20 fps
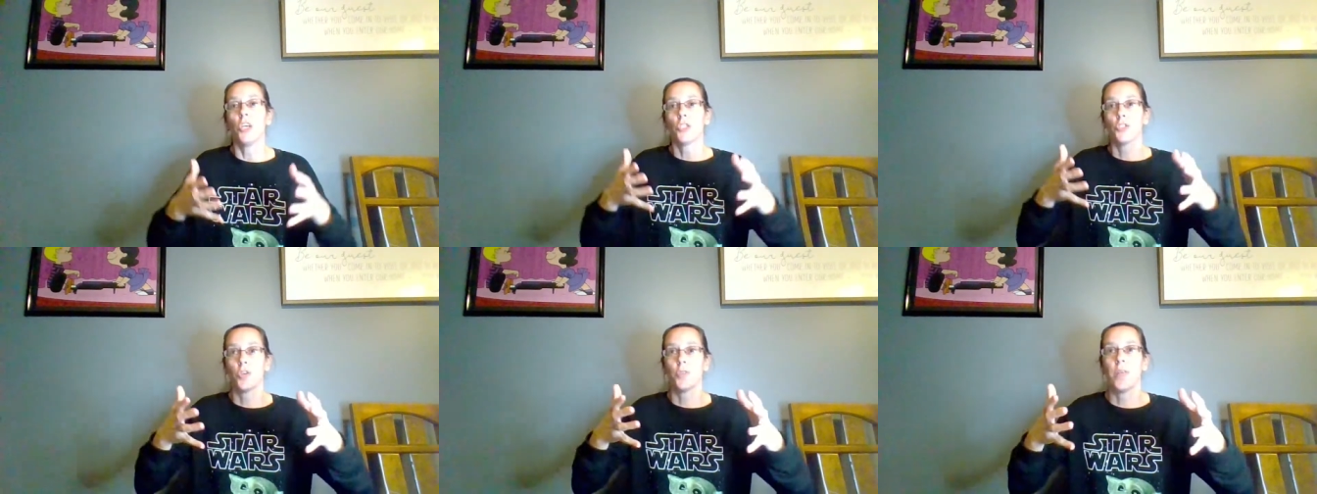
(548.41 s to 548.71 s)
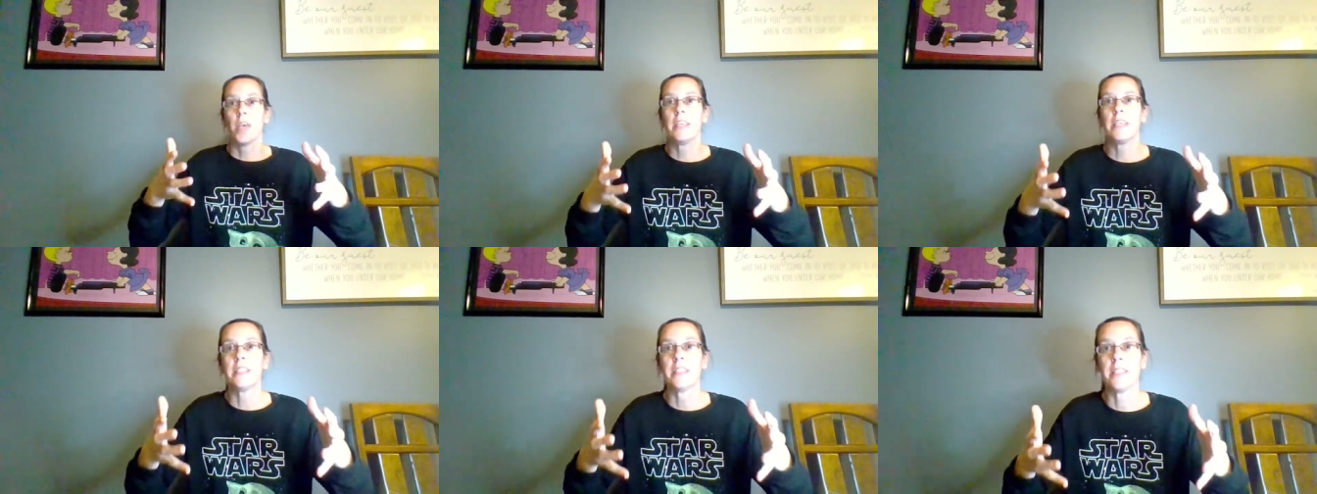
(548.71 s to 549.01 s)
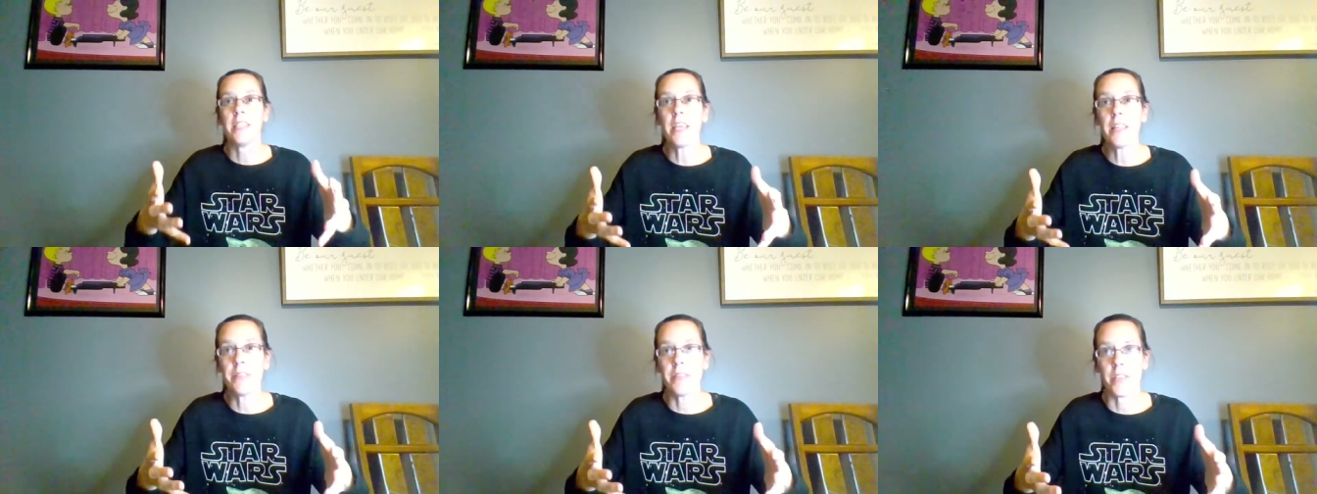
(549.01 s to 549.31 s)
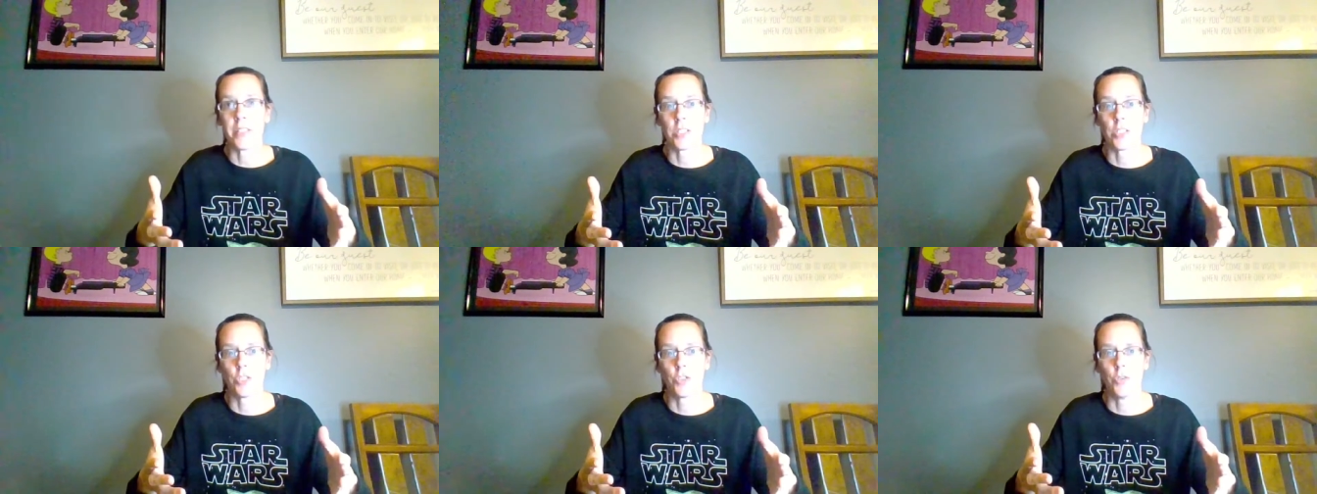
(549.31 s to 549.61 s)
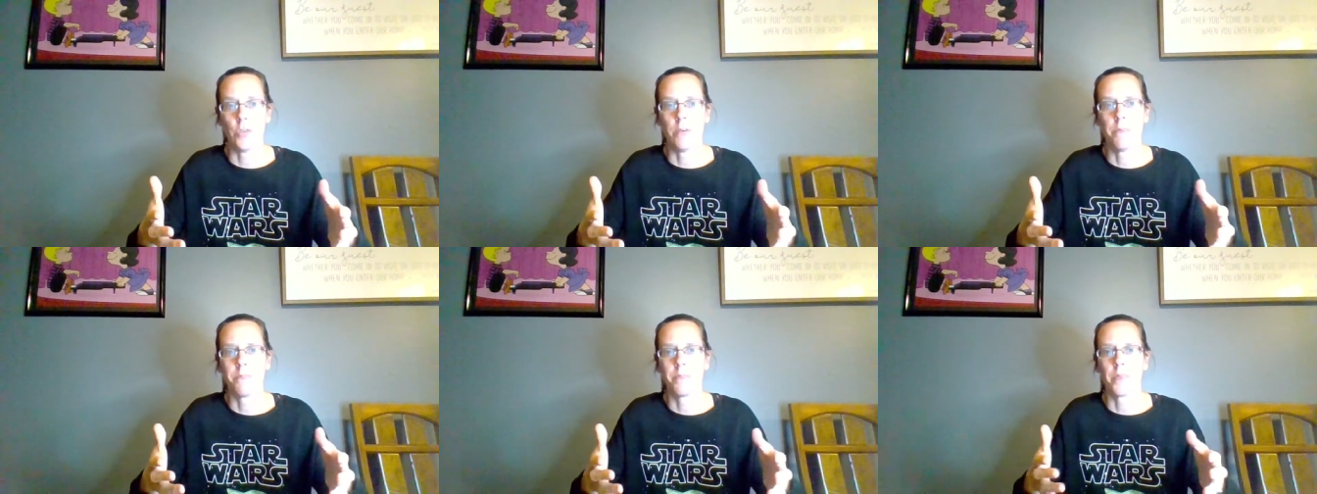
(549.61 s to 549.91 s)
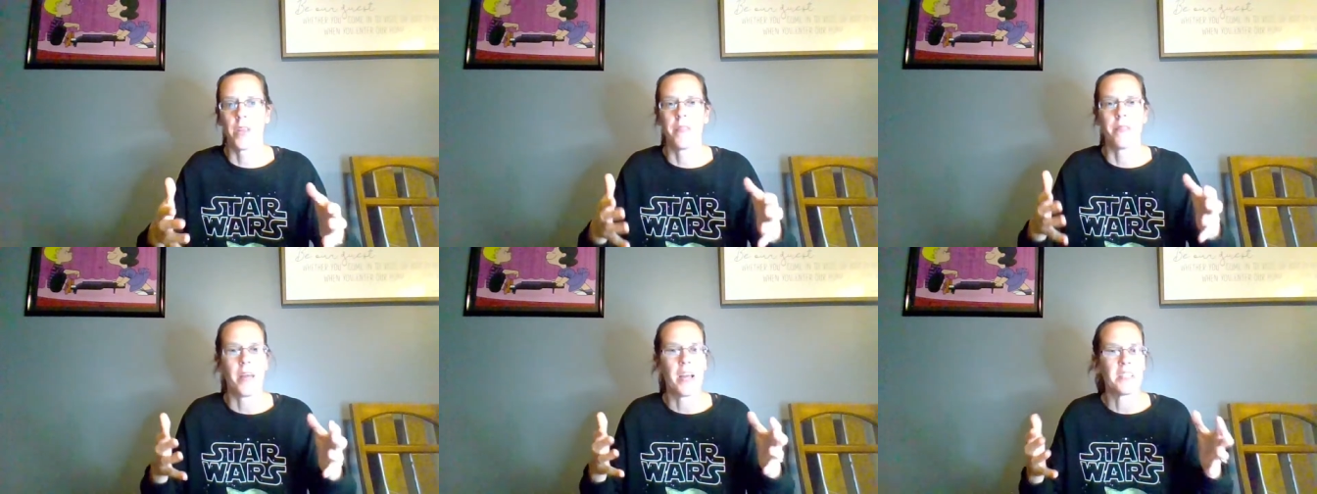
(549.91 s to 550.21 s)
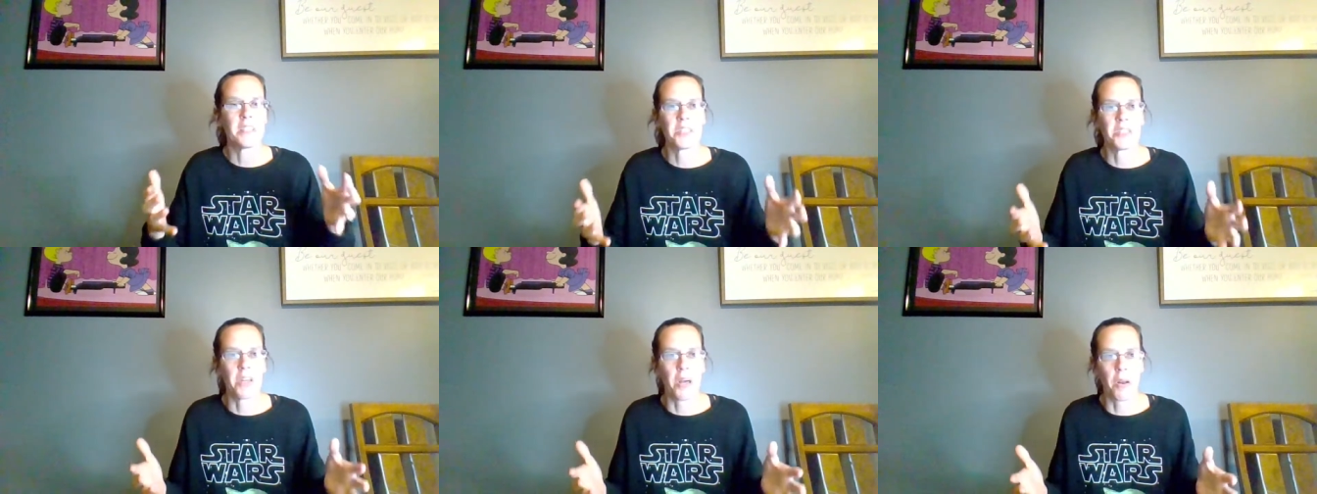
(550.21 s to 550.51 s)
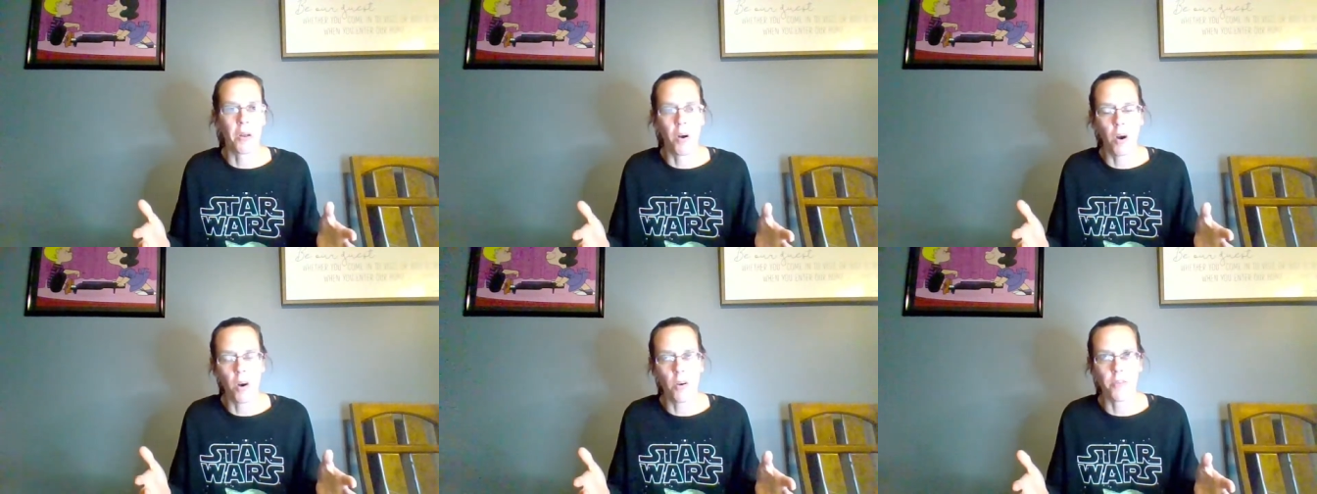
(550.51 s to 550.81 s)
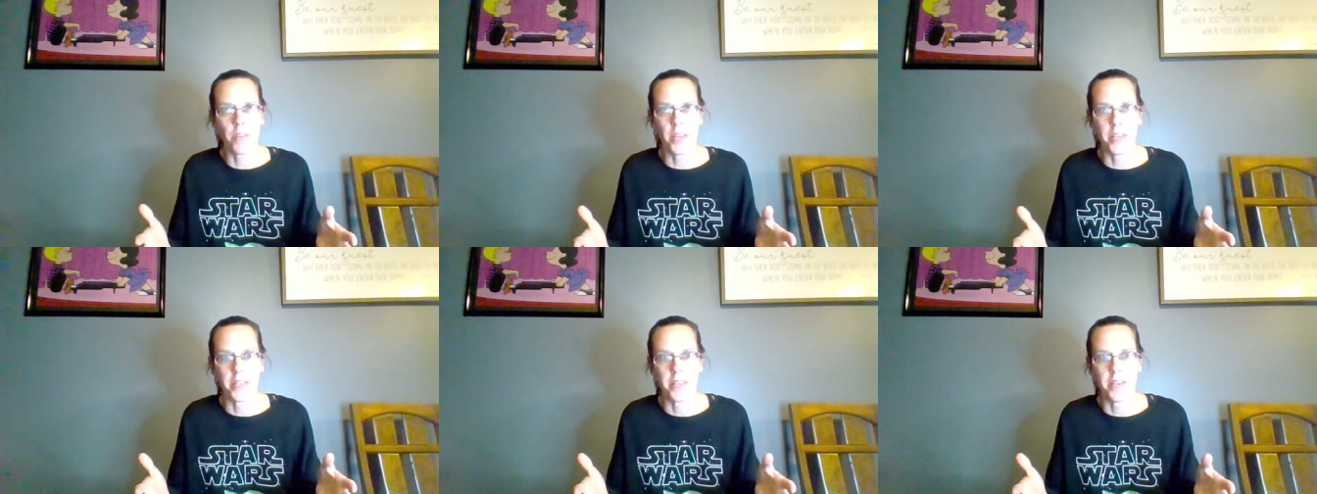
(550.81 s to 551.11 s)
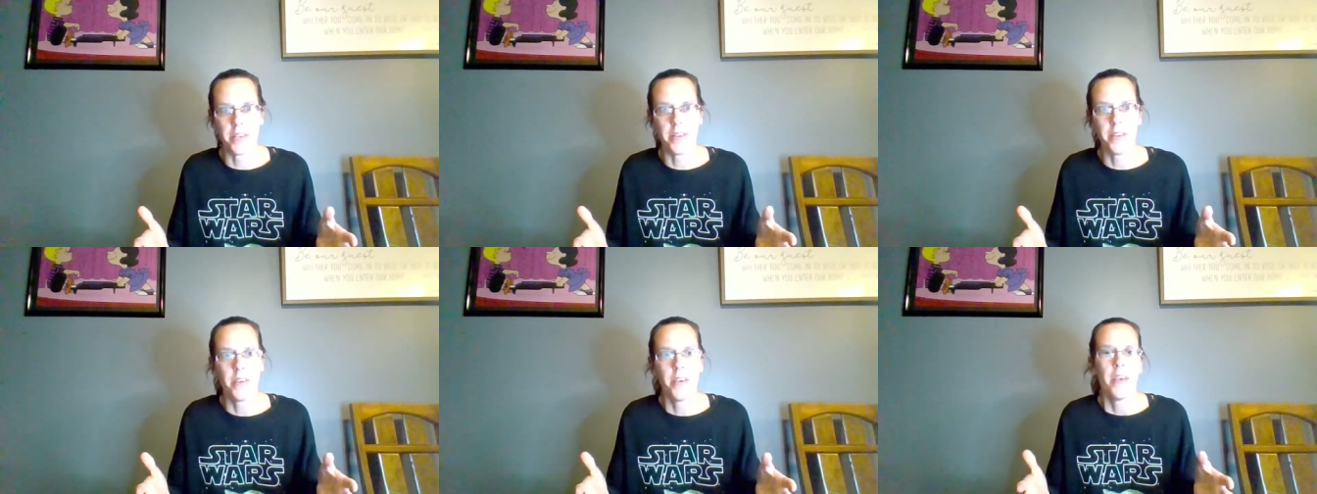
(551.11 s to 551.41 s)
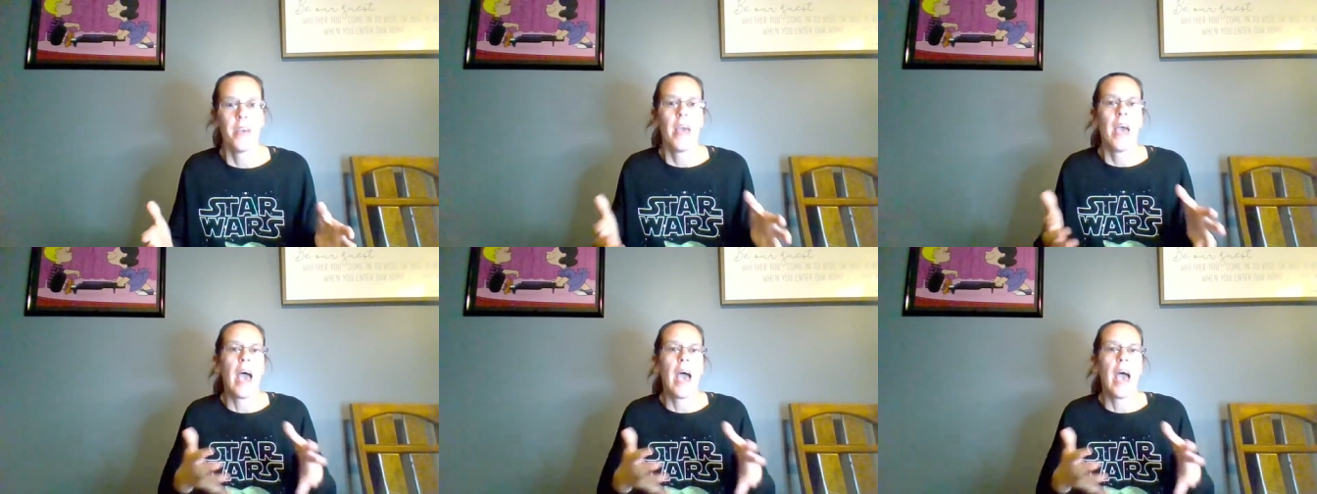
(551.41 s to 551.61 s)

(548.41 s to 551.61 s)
So they did this to him, and that's not all they did.